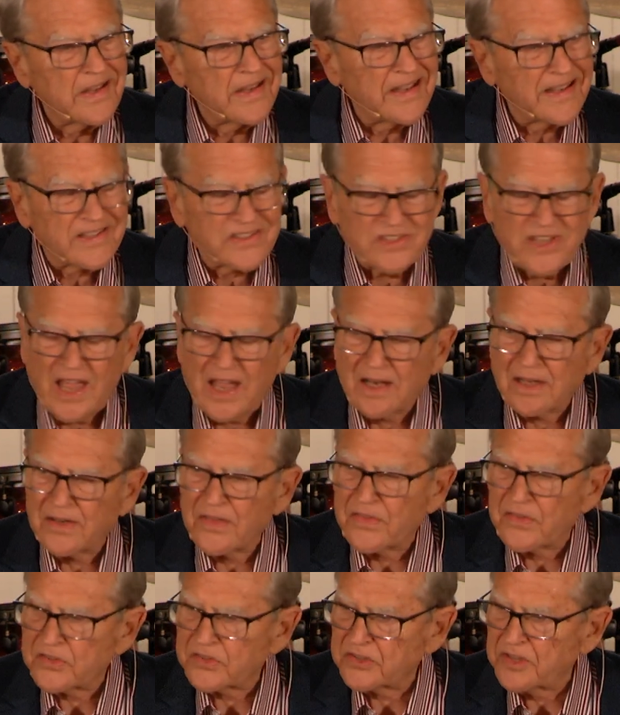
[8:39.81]

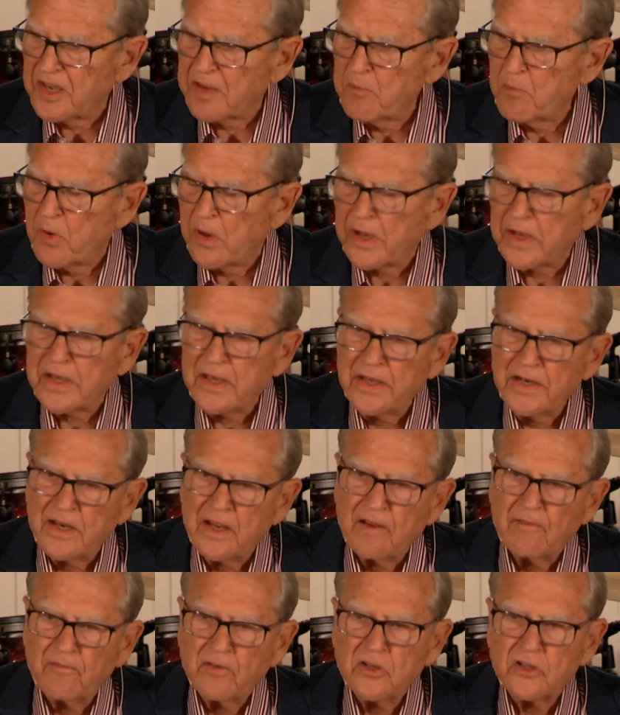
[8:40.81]
exactly the same way in
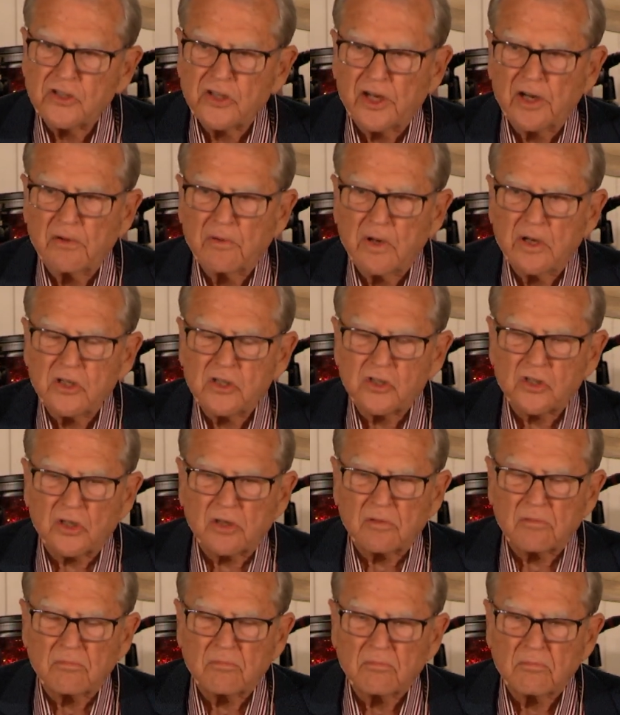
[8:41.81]
every
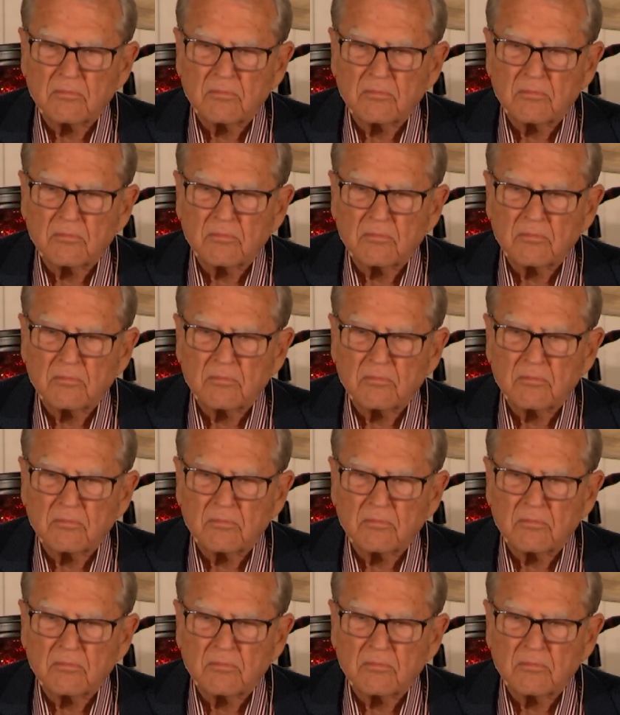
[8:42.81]
generation.